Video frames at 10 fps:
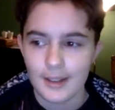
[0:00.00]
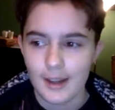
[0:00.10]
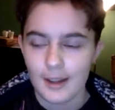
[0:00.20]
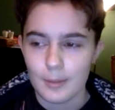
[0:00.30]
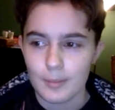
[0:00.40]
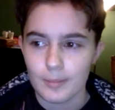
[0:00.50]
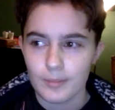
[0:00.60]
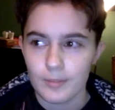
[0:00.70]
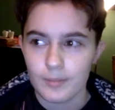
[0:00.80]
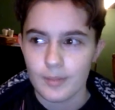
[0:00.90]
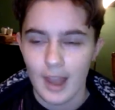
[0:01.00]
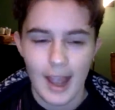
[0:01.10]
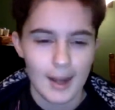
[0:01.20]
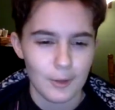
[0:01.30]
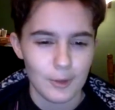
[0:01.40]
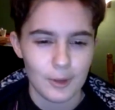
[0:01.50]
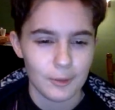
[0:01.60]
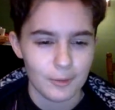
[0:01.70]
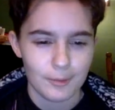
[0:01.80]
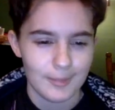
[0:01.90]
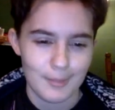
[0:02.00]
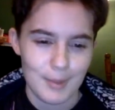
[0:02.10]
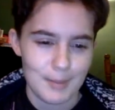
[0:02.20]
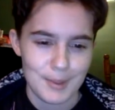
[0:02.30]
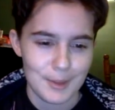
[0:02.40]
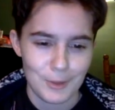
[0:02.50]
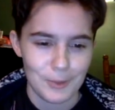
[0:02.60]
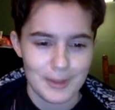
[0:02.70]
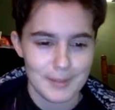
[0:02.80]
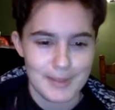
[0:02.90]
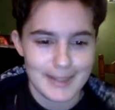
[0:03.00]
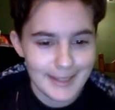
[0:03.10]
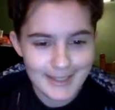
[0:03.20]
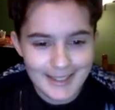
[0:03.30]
I don't know, maybe it's only me.